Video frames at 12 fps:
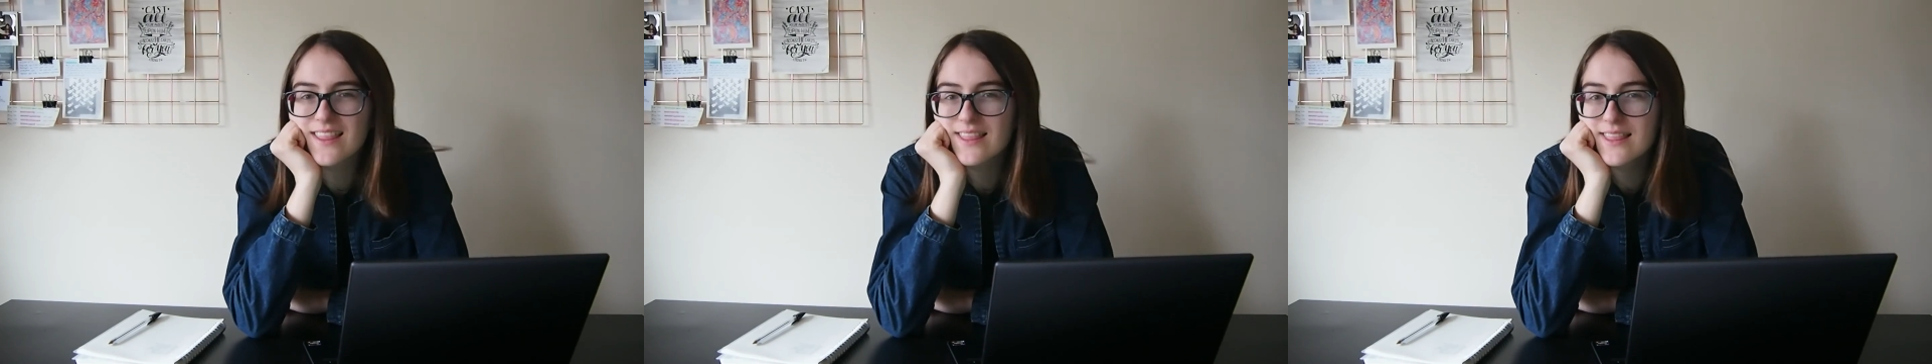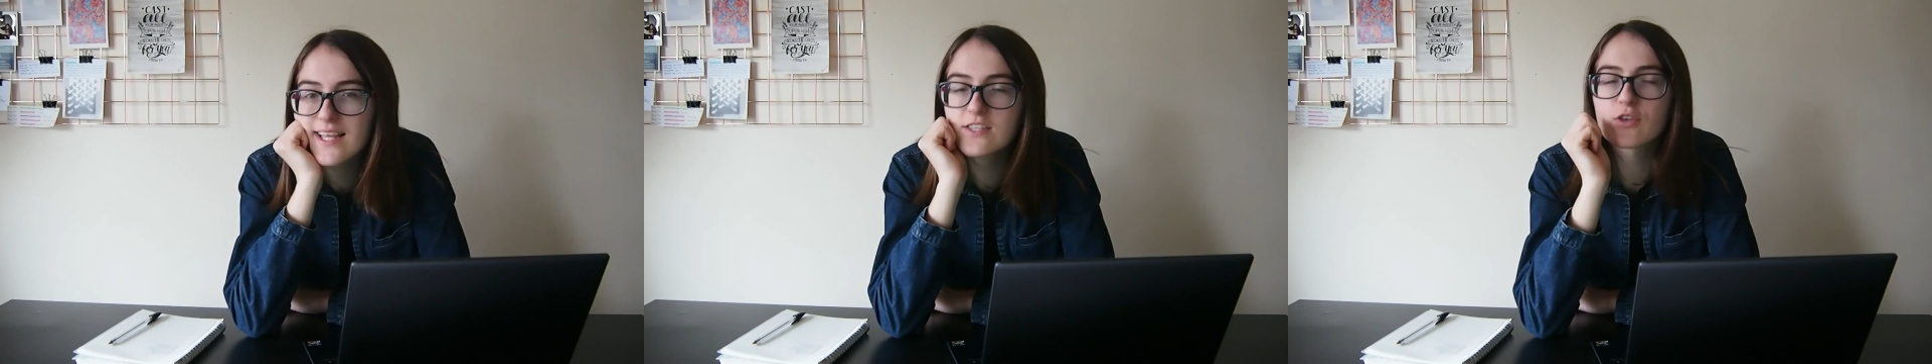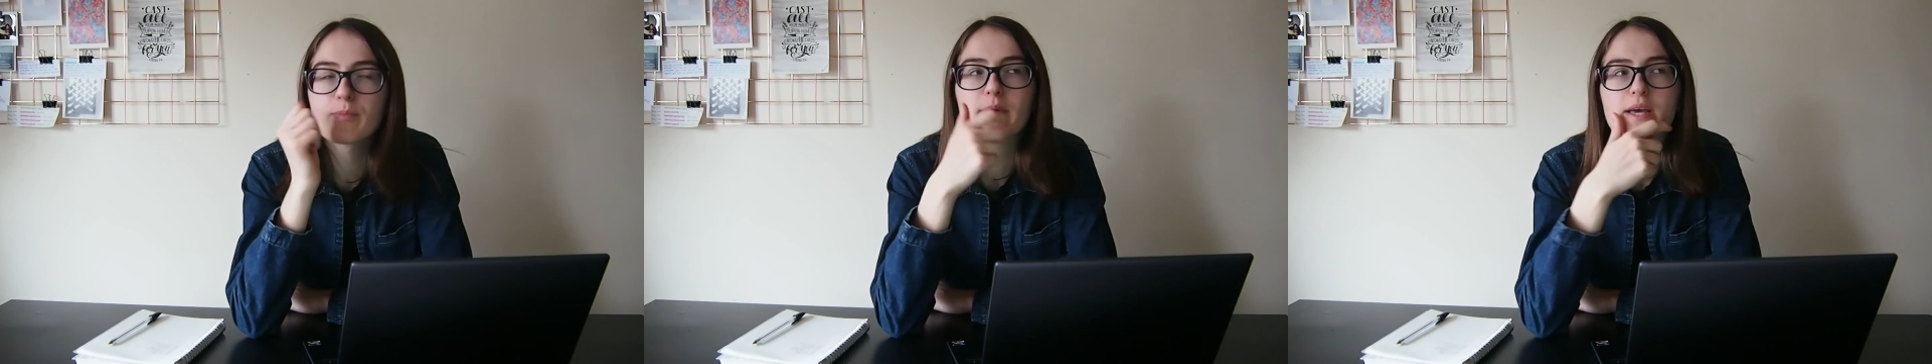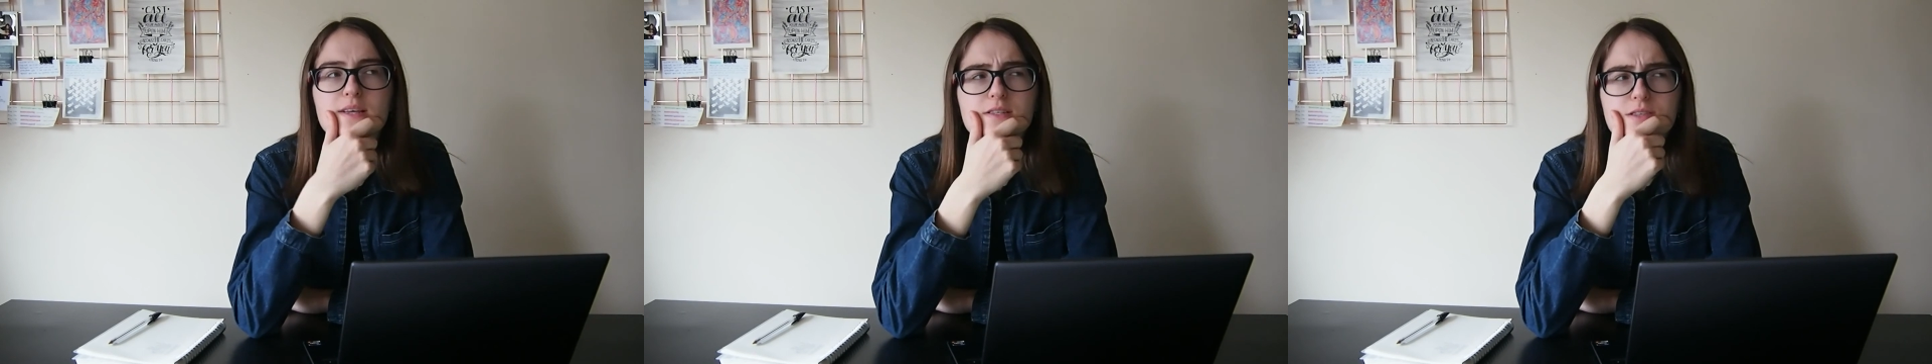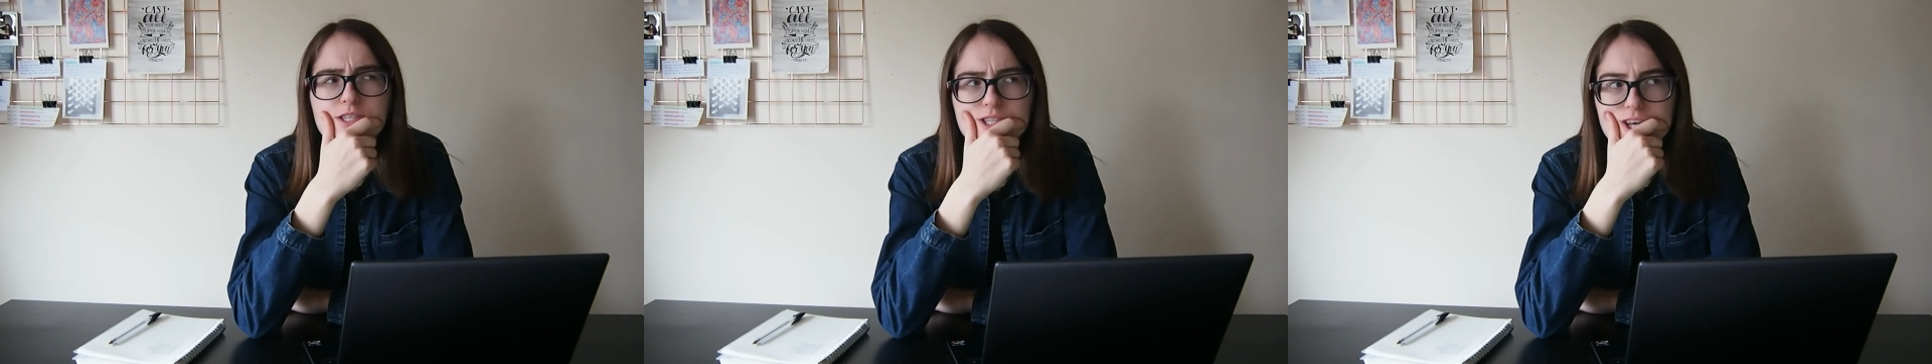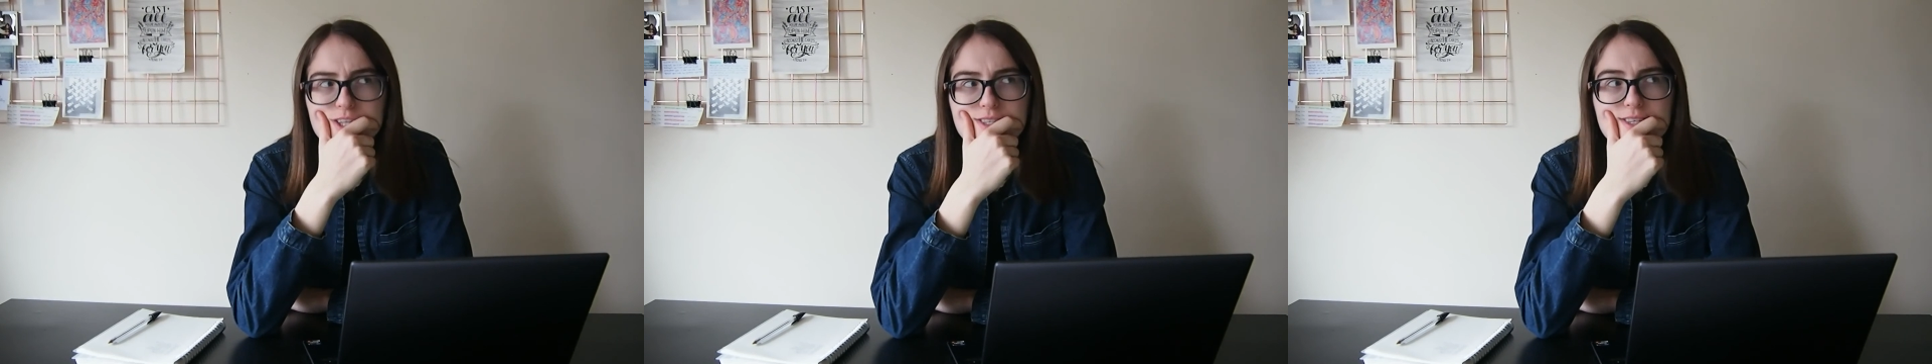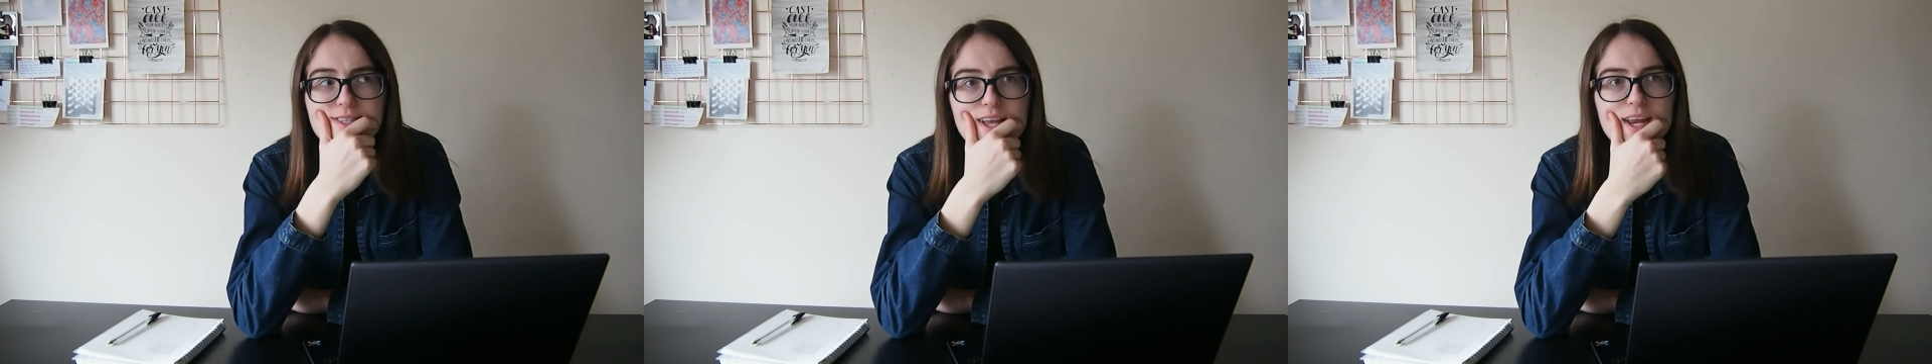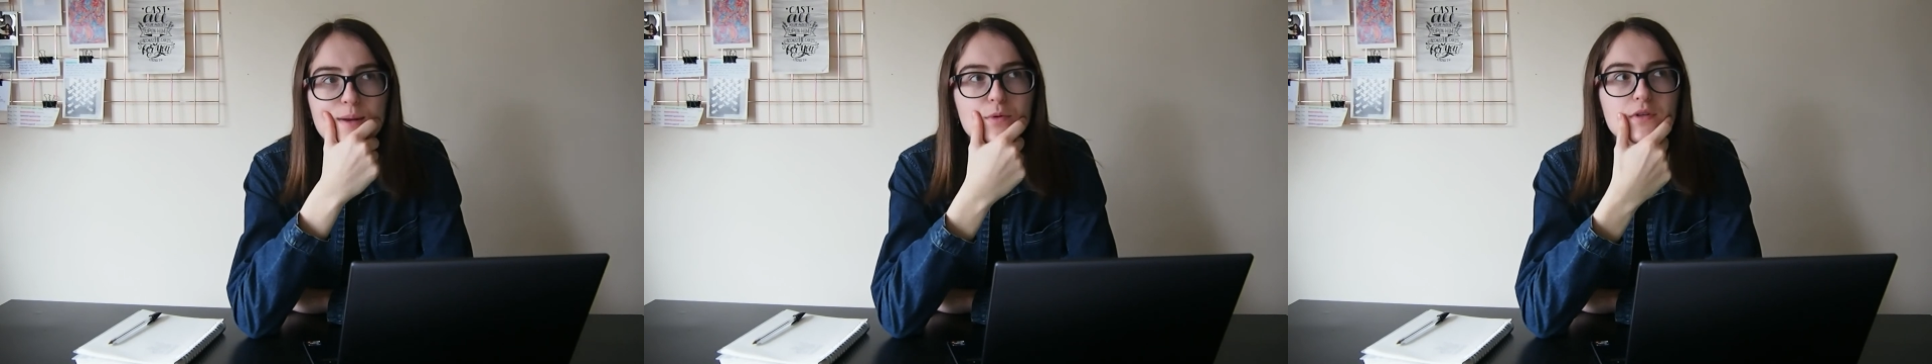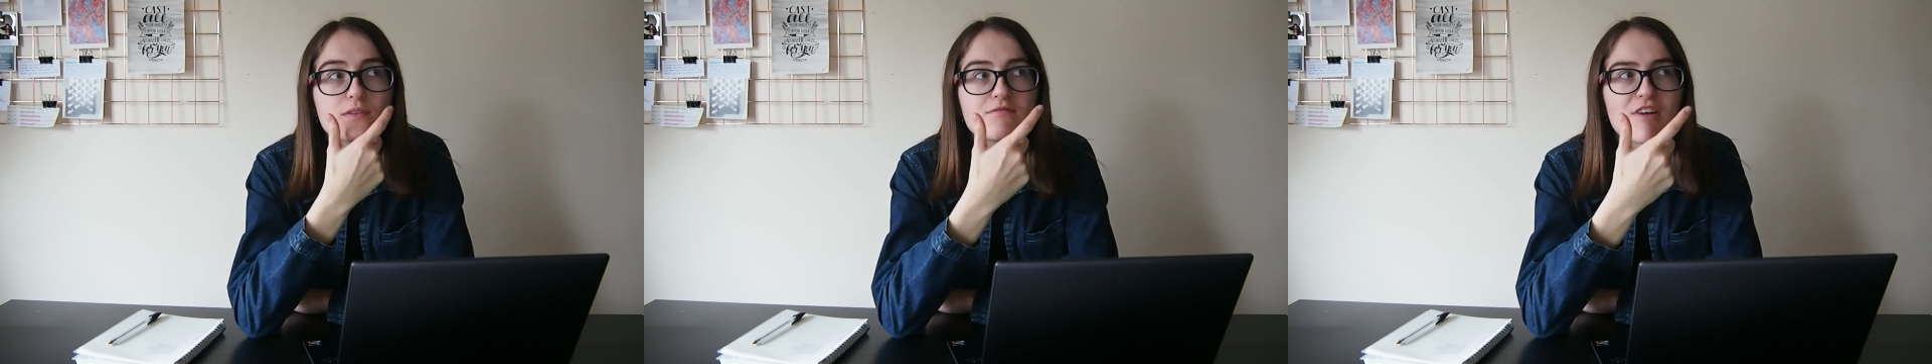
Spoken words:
a little bit sustainable